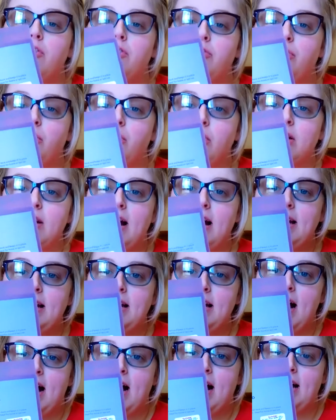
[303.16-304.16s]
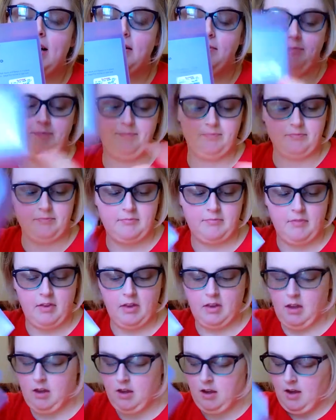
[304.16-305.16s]
$4.99.
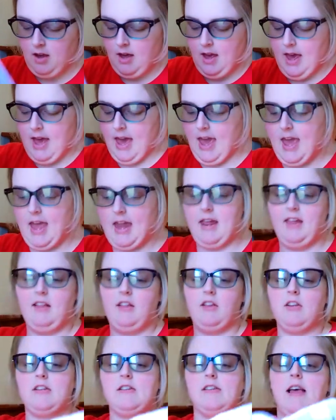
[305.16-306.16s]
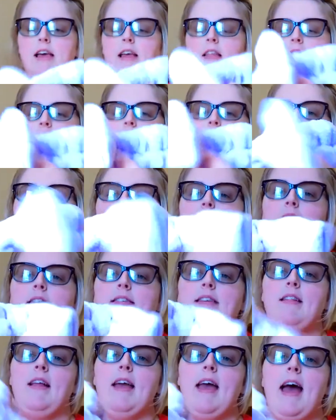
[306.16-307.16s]
And it looks like this.
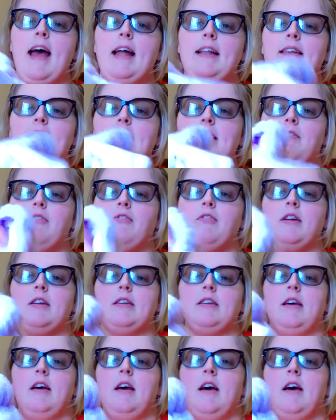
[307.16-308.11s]
And they had different